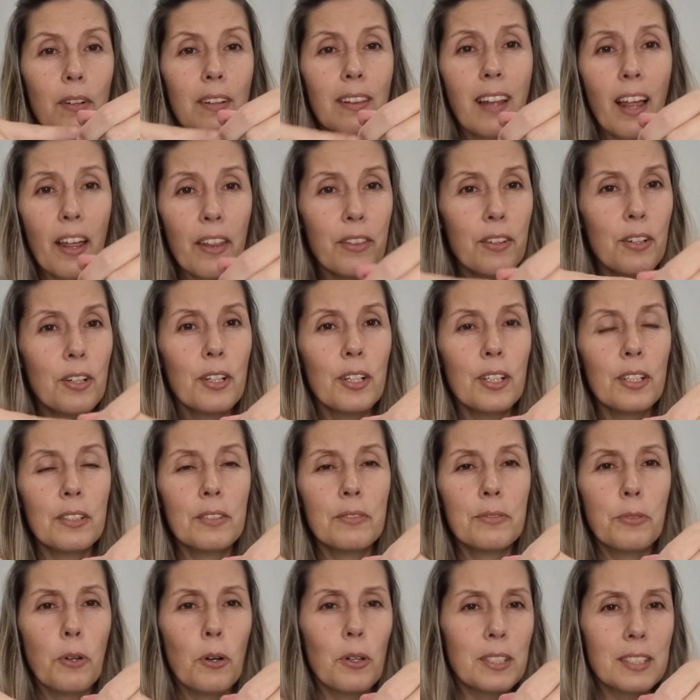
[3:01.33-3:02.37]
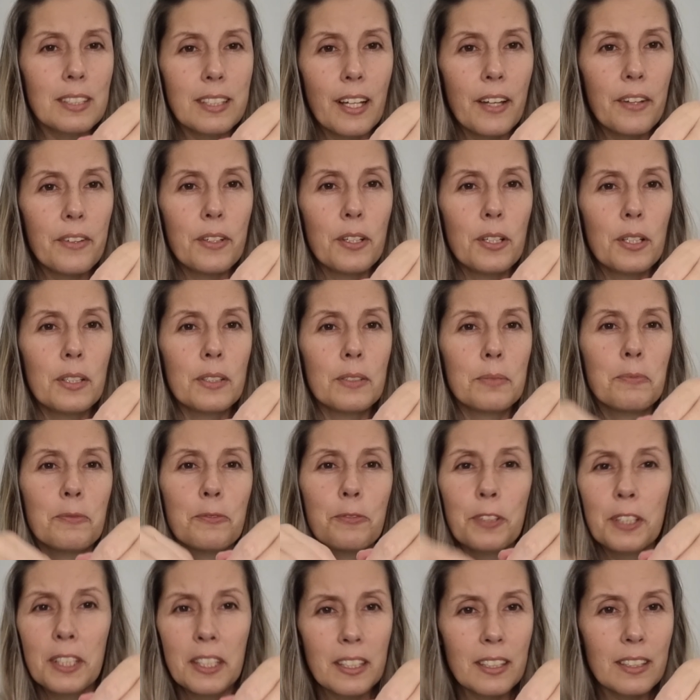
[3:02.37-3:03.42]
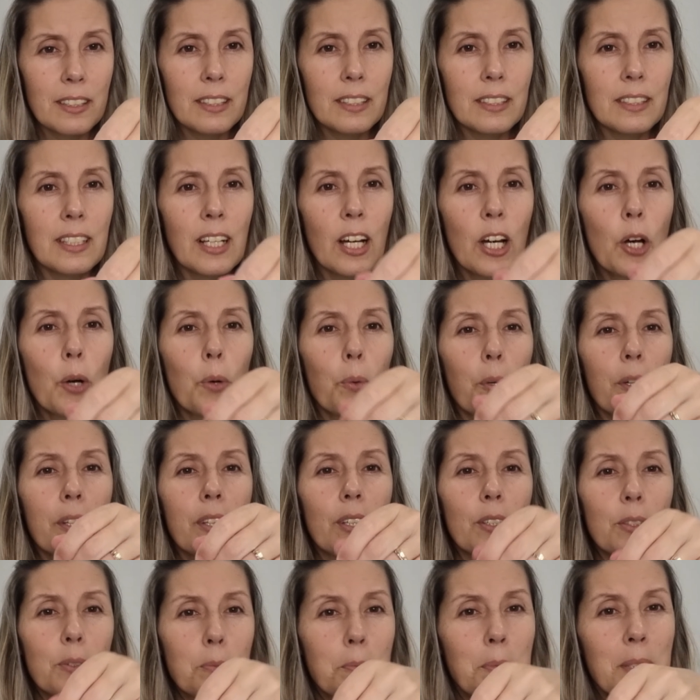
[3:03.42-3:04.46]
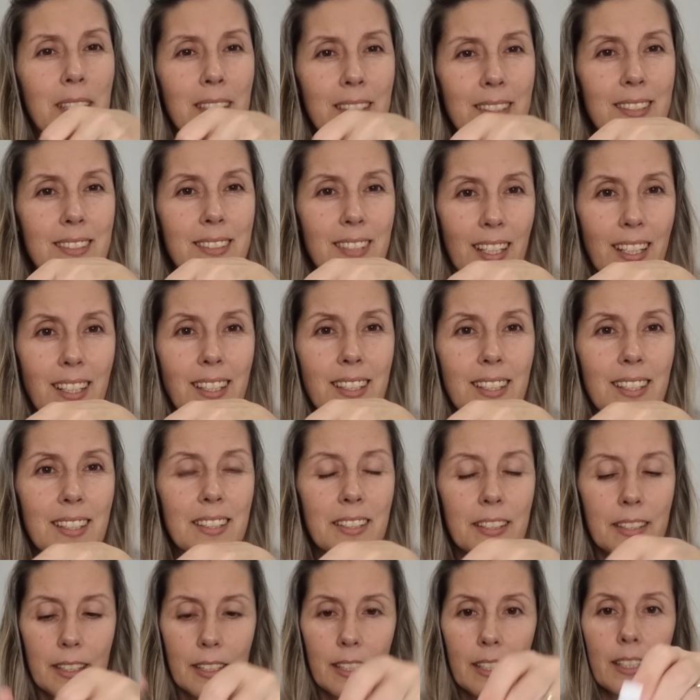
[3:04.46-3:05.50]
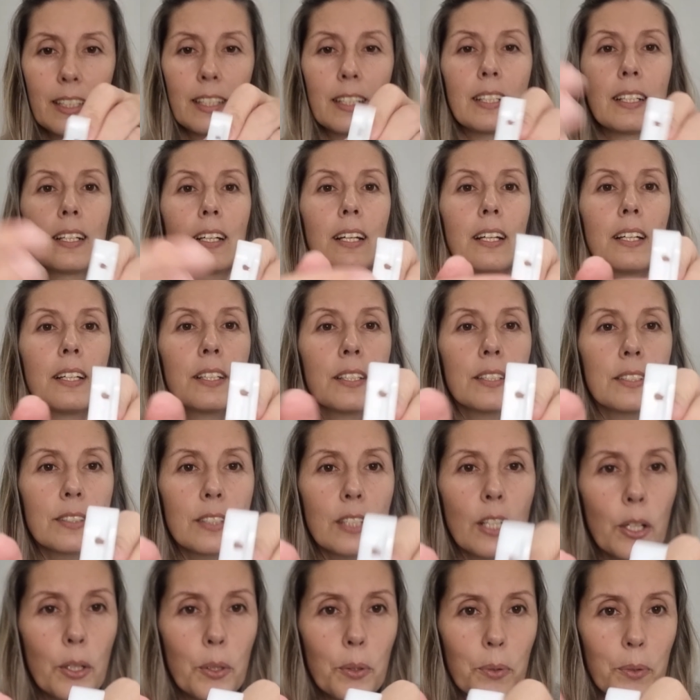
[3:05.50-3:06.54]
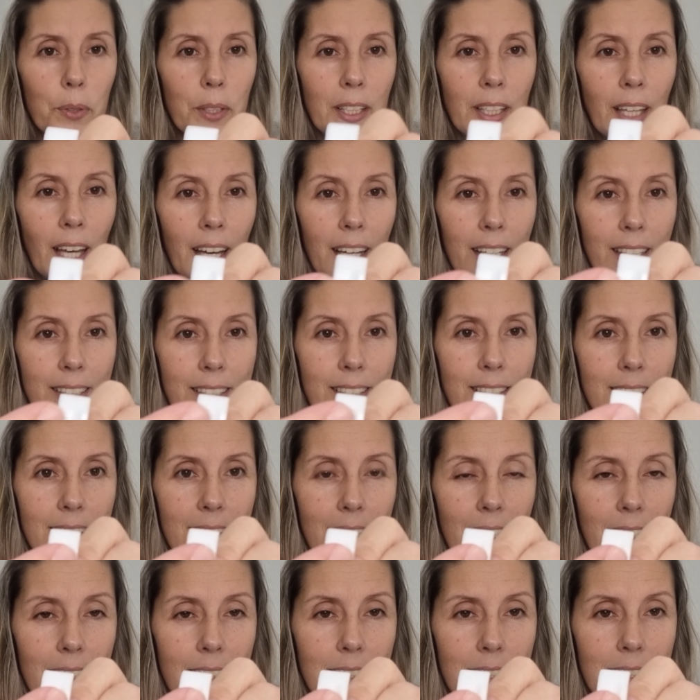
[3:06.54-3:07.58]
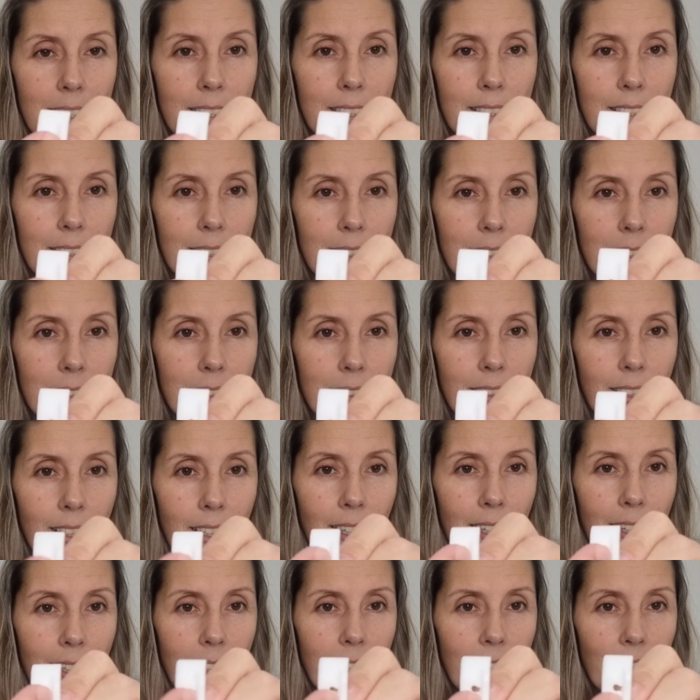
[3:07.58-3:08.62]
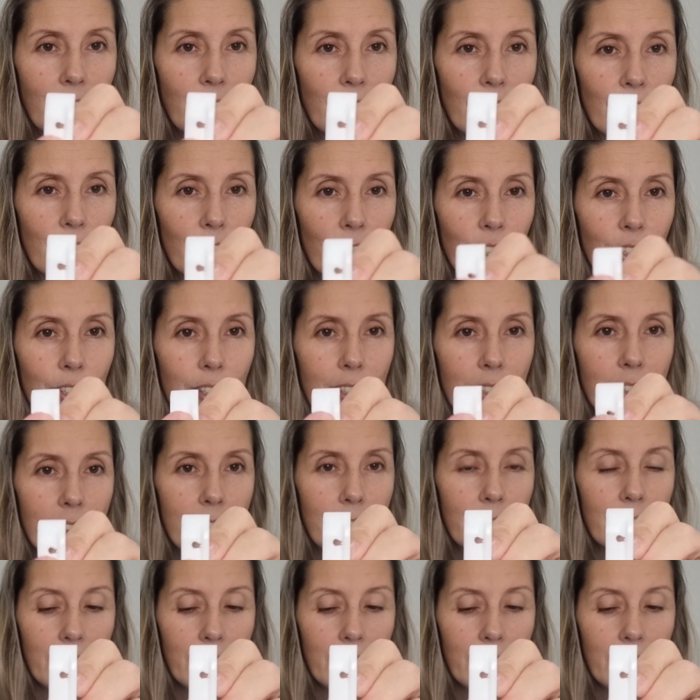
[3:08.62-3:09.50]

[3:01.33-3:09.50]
leather, fox leather, vinyl without being stuck. So it has this here.